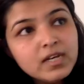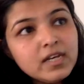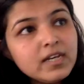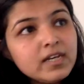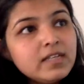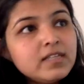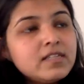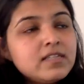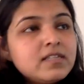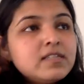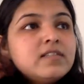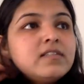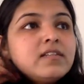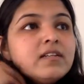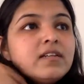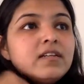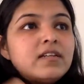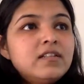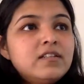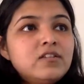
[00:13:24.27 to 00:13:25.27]

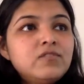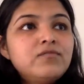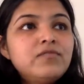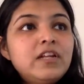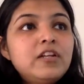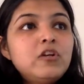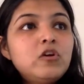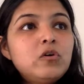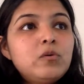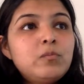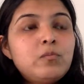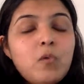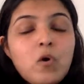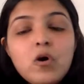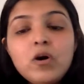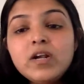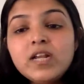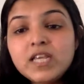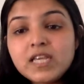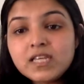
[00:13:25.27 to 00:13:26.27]
it's when your
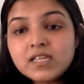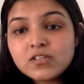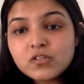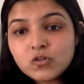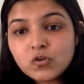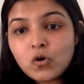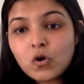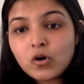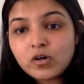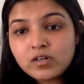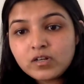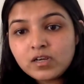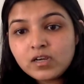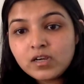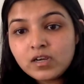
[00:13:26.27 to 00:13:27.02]
body is not